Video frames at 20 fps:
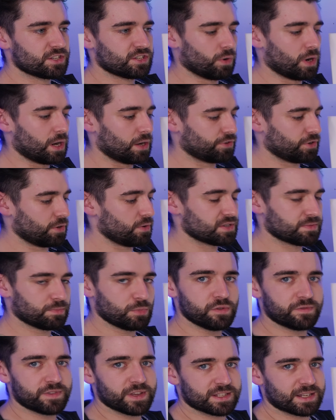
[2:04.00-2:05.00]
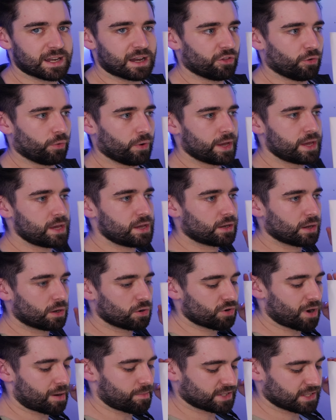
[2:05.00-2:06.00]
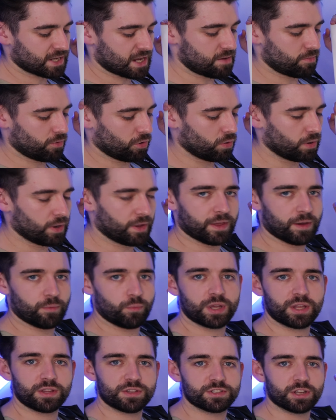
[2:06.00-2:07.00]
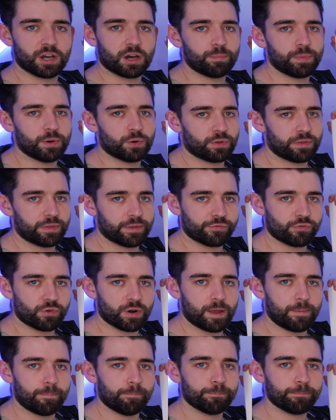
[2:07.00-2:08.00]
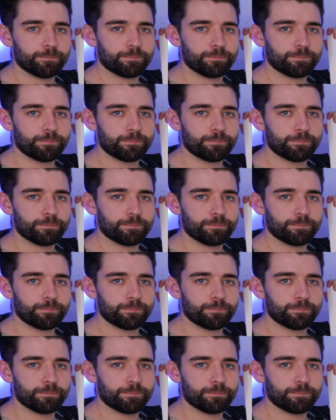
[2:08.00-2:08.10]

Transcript: So what I'll do is move this out of the way, go grab a table, and then we can start building the frame.